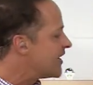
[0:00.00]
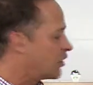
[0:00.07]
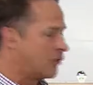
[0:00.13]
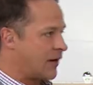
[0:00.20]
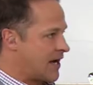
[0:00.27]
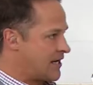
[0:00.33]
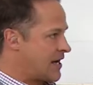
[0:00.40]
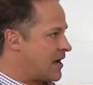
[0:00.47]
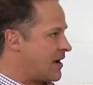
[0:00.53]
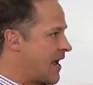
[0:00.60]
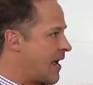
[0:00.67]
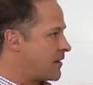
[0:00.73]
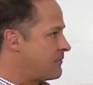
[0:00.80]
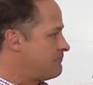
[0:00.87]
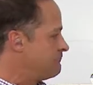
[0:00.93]
Legal right now,
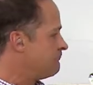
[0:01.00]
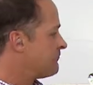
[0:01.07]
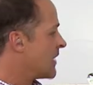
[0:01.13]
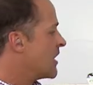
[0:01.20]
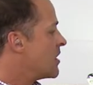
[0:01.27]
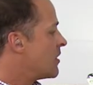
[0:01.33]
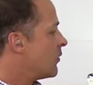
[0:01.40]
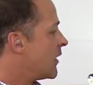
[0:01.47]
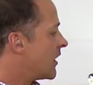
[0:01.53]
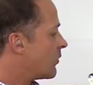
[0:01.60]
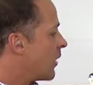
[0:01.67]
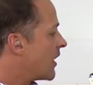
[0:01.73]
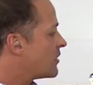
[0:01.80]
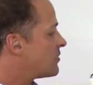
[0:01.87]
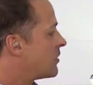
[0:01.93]
Adam. We could
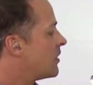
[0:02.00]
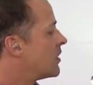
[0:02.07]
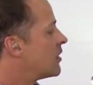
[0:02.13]
How watch, much